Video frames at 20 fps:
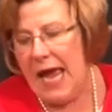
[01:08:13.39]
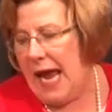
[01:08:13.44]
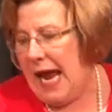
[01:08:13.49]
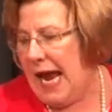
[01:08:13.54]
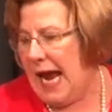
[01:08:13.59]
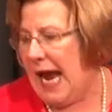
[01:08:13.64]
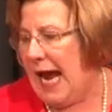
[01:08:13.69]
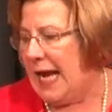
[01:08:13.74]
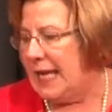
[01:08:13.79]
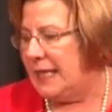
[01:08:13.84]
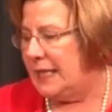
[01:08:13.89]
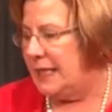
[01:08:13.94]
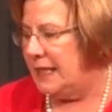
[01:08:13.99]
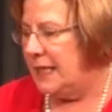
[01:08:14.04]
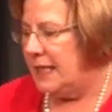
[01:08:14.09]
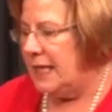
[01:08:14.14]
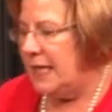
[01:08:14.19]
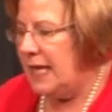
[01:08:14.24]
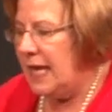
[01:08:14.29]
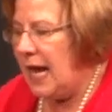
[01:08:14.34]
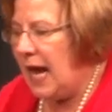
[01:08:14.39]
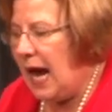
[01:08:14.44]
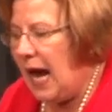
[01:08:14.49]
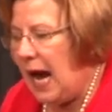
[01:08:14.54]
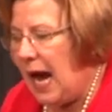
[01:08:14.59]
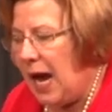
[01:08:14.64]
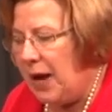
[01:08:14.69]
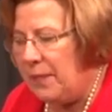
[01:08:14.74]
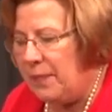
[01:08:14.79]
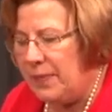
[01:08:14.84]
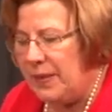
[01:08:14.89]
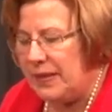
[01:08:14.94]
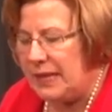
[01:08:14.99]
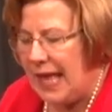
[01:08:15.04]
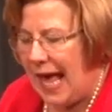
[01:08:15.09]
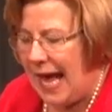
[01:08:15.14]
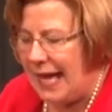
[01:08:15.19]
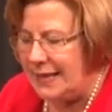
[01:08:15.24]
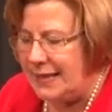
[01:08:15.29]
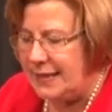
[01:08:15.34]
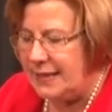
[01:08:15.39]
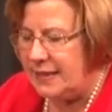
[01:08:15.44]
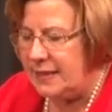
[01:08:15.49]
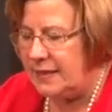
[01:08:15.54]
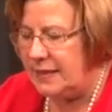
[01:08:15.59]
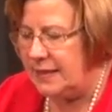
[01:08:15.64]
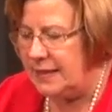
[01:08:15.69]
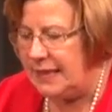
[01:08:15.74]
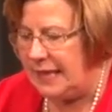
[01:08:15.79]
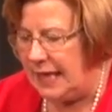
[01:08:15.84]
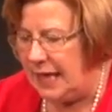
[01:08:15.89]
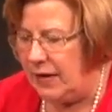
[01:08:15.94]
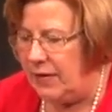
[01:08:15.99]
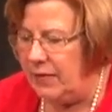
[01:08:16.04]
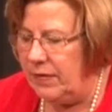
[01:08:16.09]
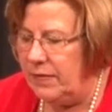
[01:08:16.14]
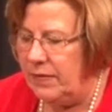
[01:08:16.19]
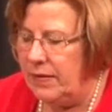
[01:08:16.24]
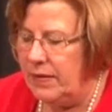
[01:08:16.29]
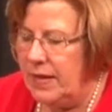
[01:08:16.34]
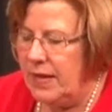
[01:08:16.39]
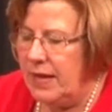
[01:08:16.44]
And last year,